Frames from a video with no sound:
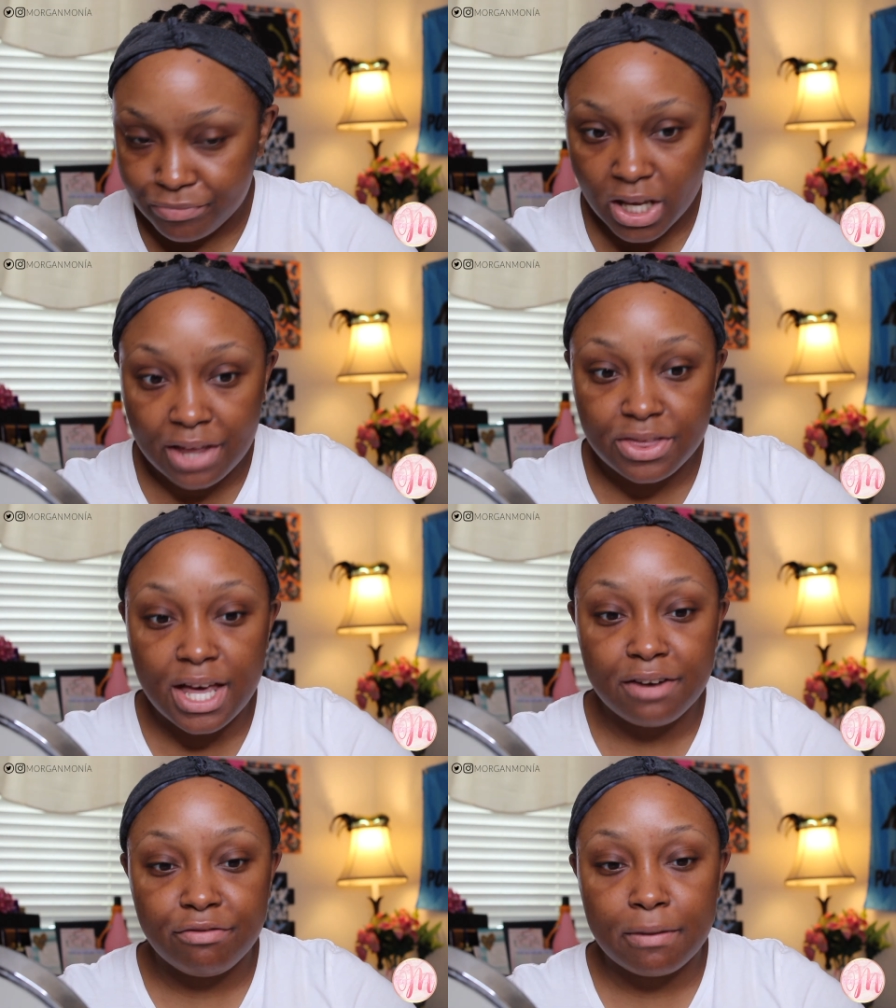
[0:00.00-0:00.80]
And
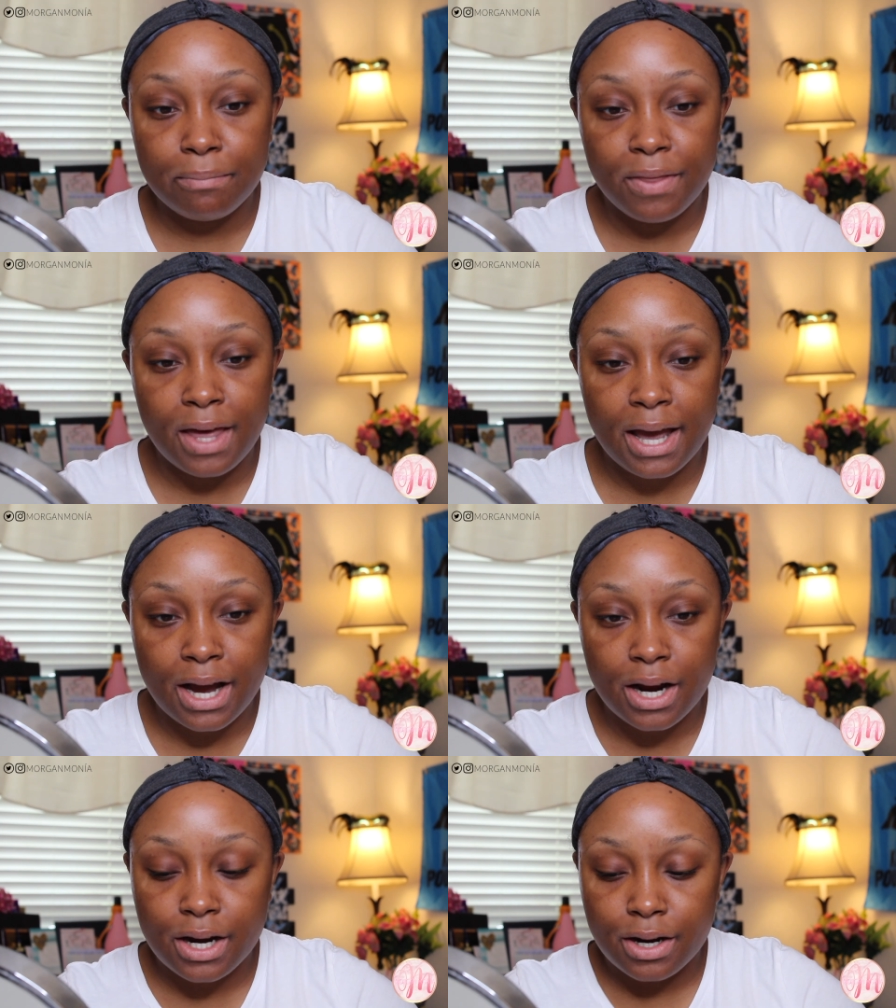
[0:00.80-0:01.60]
then from
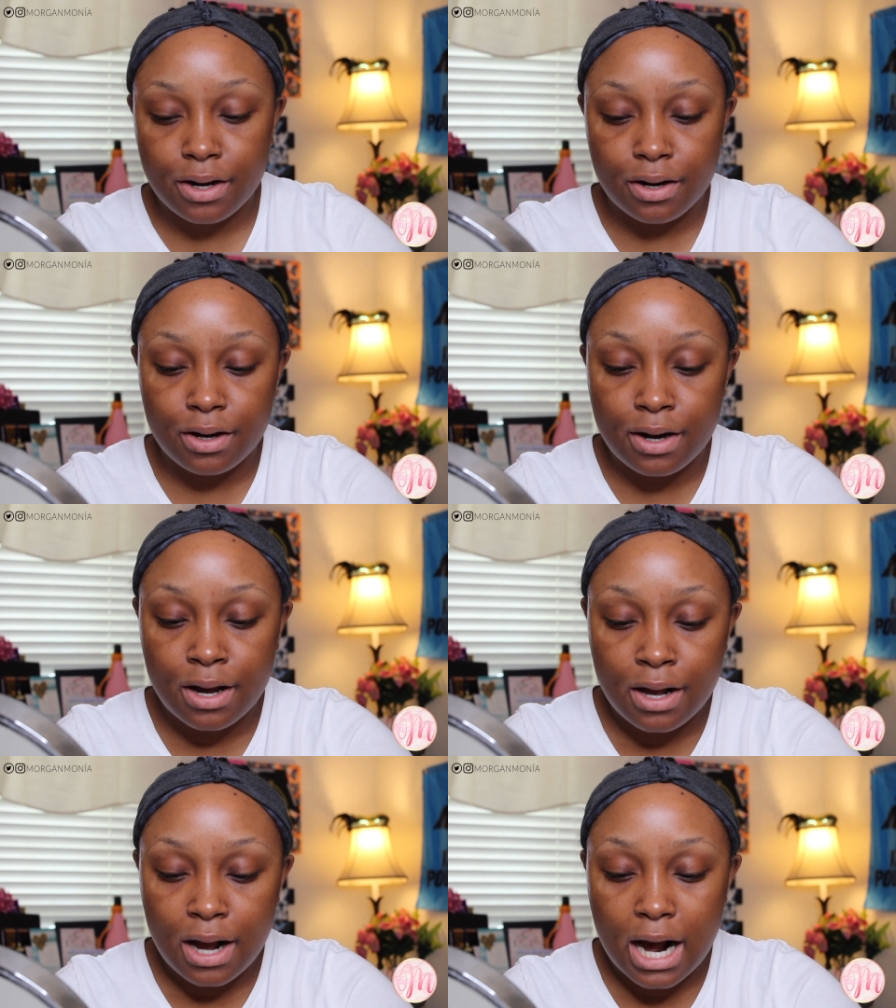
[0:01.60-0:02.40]
there,
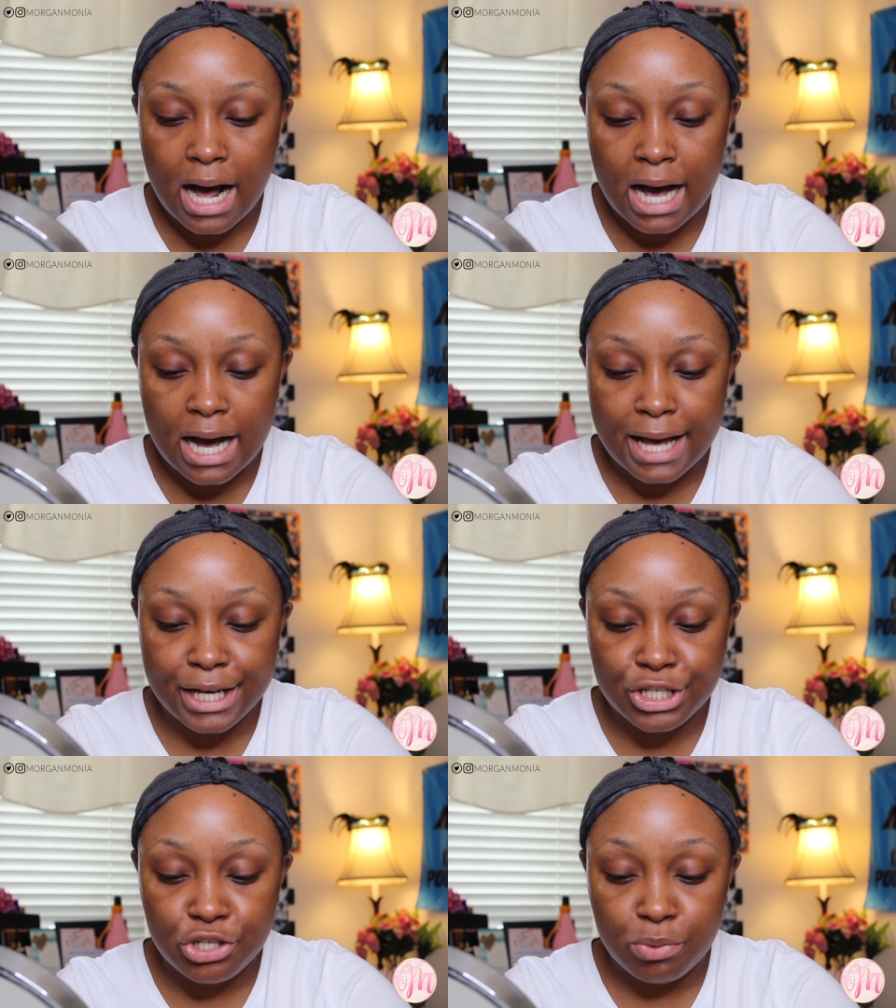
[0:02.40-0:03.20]

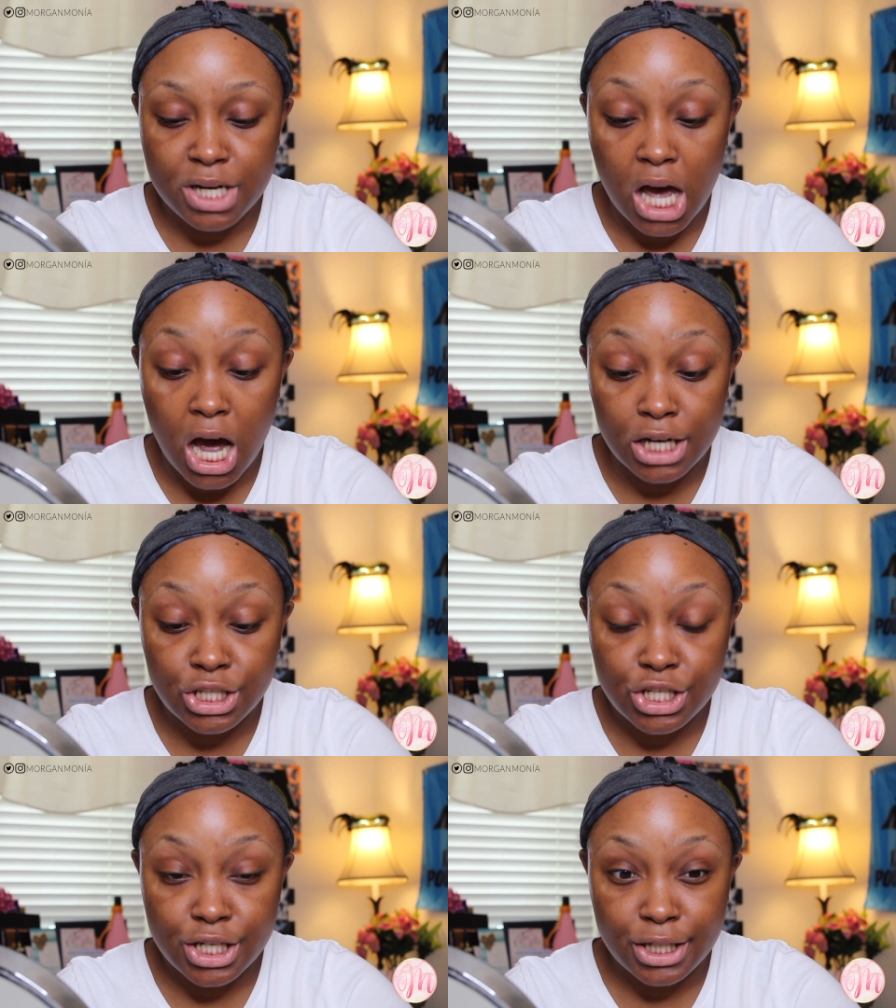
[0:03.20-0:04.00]
I do an
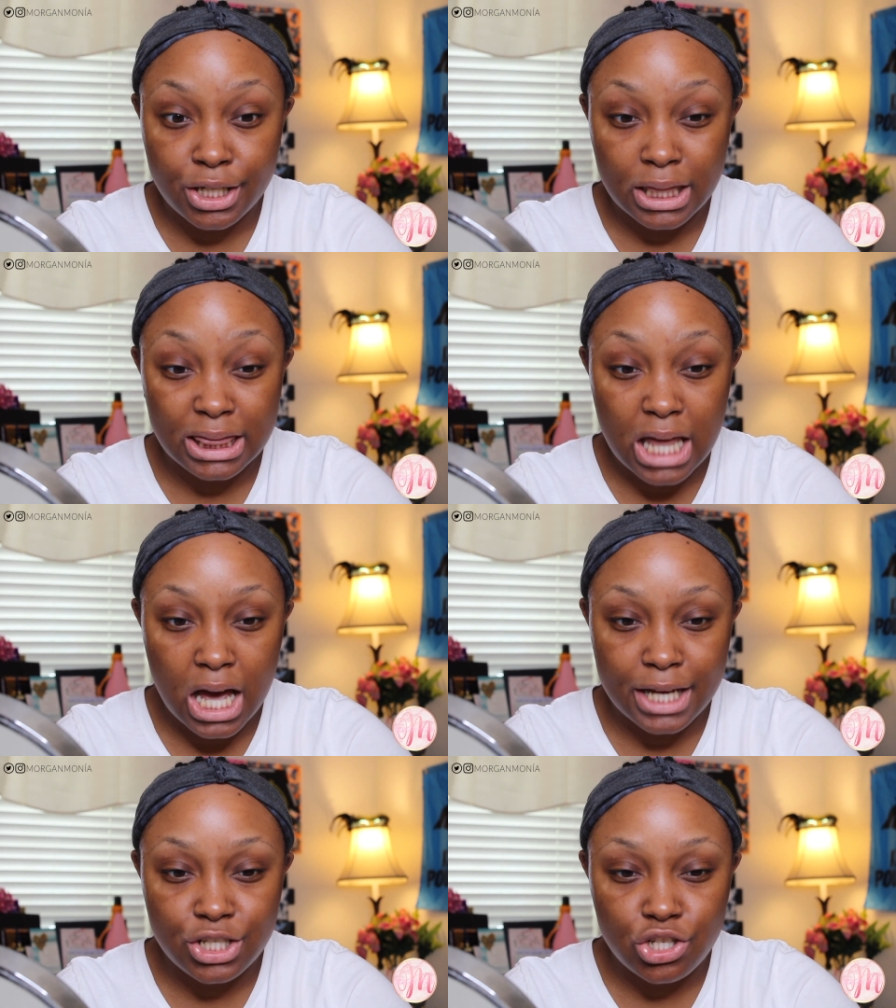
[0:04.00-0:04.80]

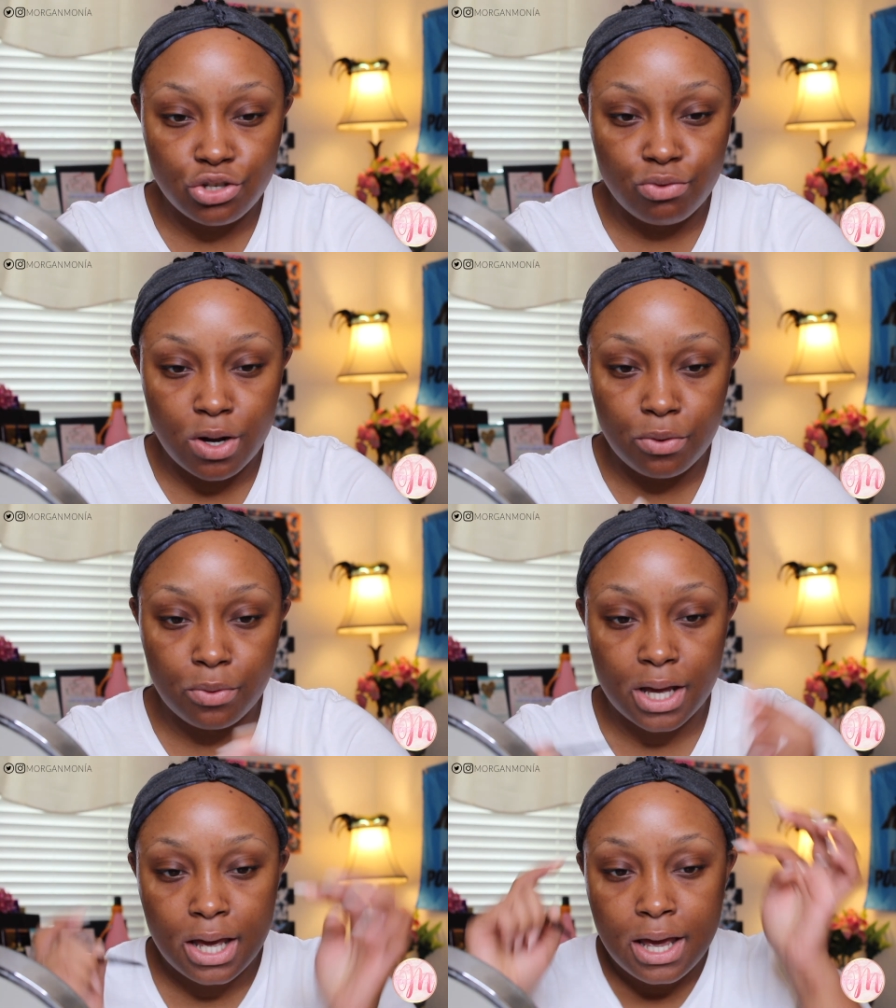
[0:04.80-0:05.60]
underline
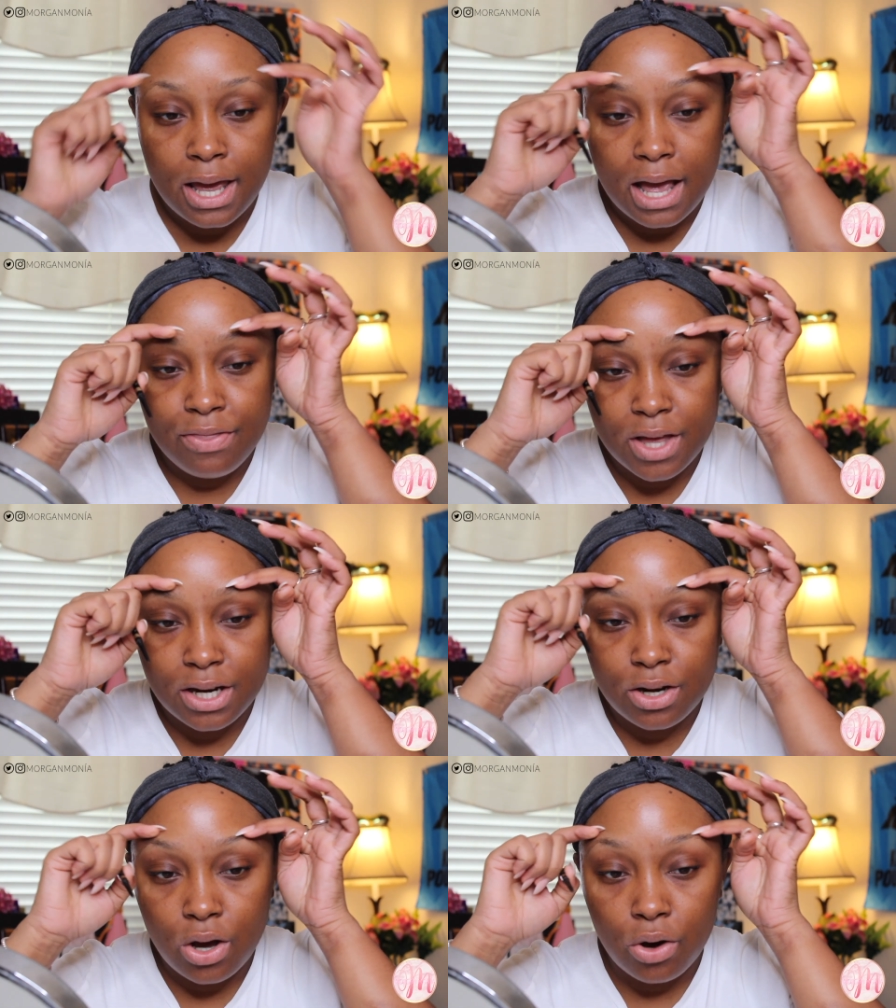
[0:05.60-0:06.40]
stroke and then
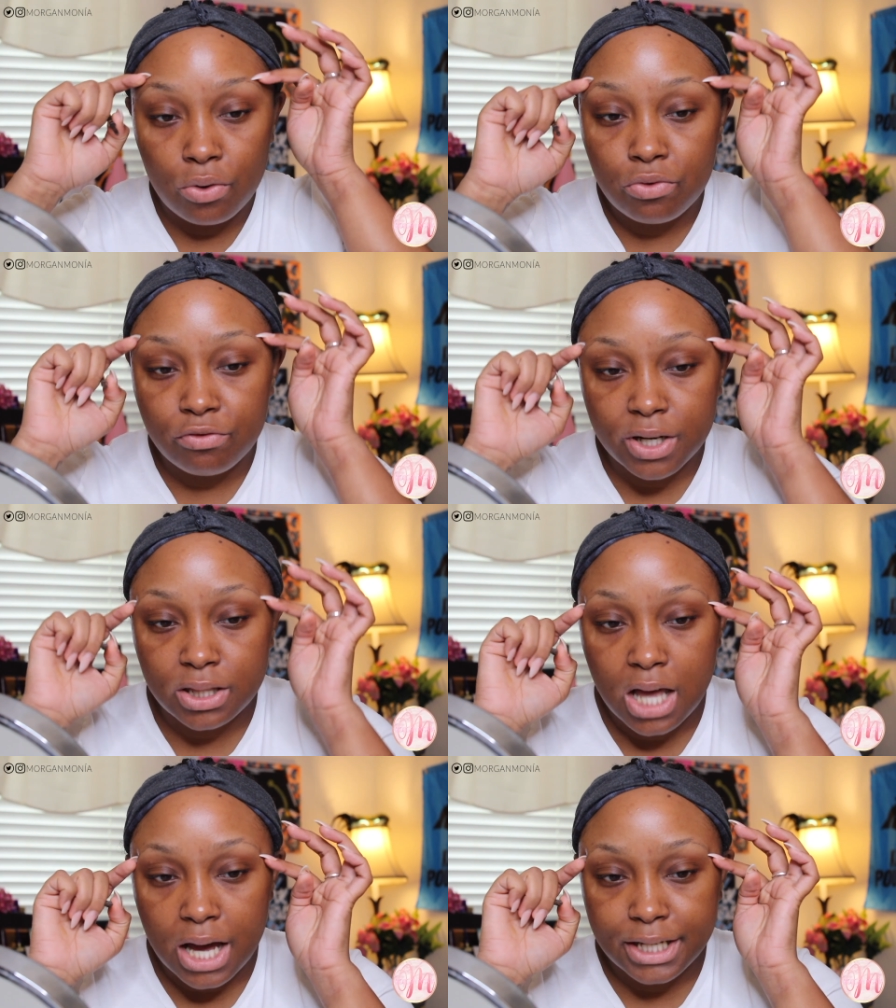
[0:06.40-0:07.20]
an
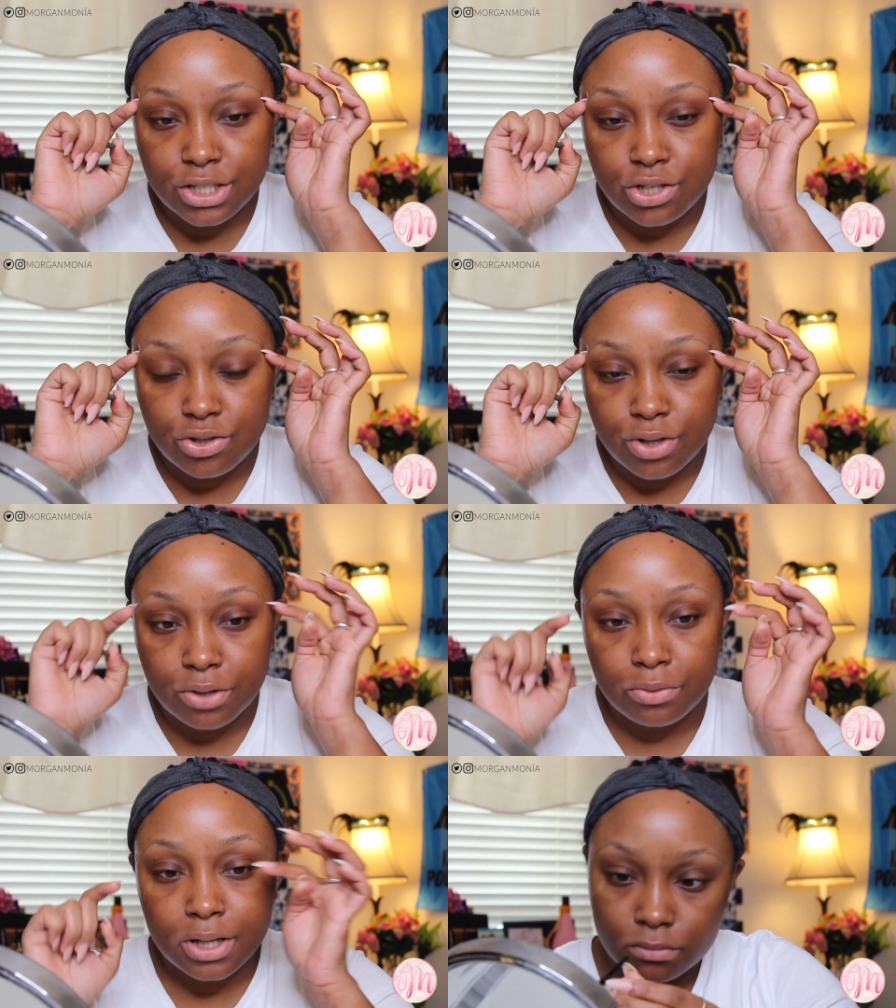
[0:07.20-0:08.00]
overline
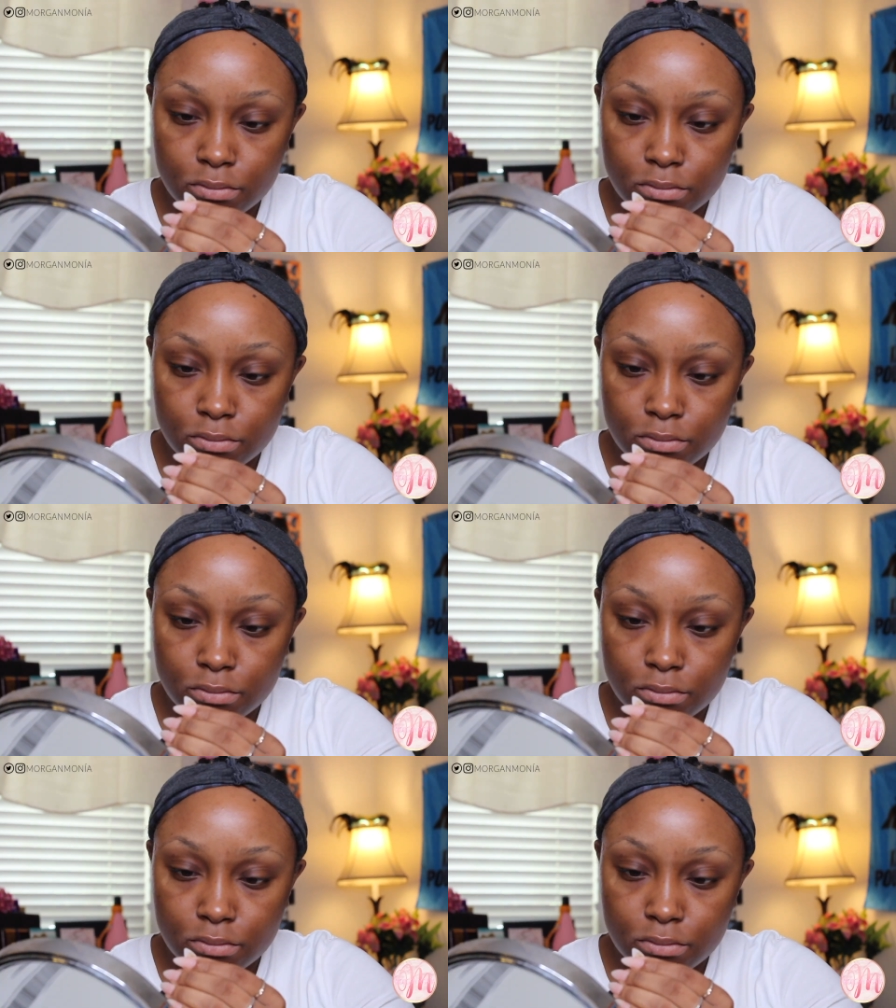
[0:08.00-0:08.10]
stroke.